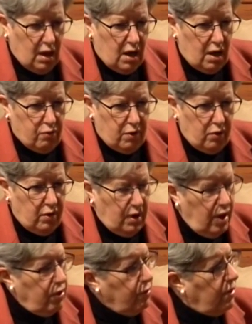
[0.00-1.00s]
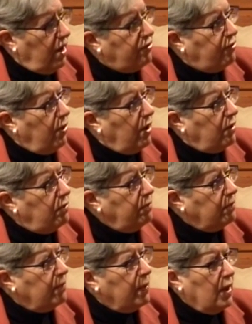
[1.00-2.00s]
I wrote another F word.
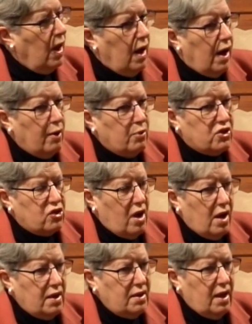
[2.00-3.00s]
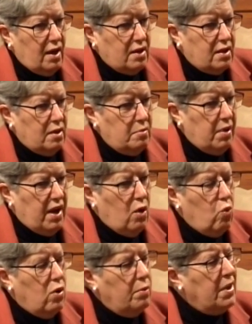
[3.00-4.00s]
I was contacted by a
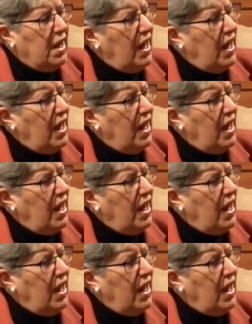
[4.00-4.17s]
woman I